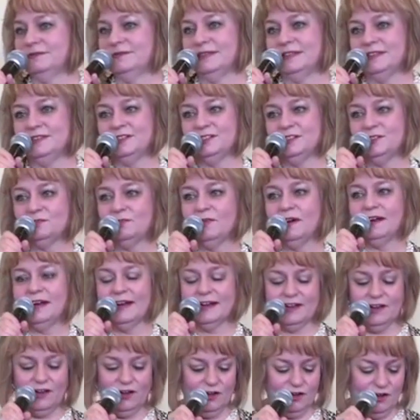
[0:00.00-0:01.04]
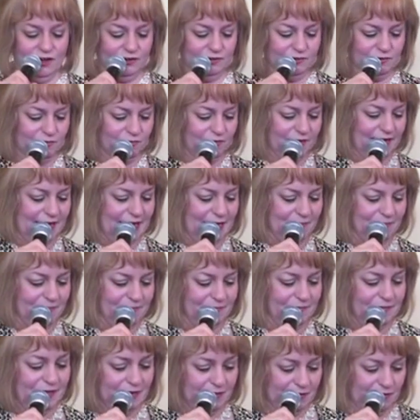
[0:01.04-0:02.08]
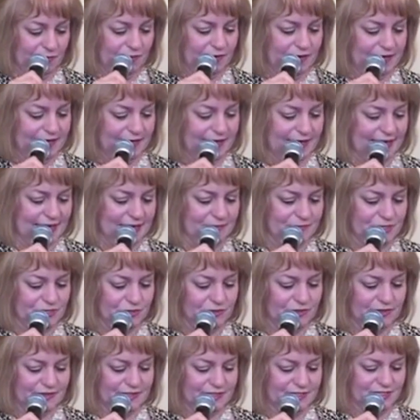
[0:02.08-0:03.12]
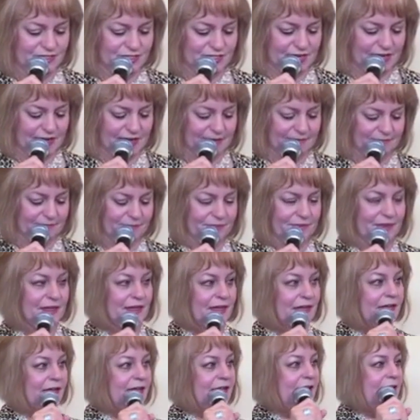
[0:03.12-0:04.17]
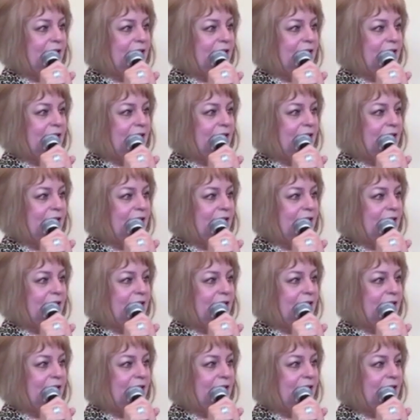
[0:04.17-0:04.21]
This is what I call what I came to at this time.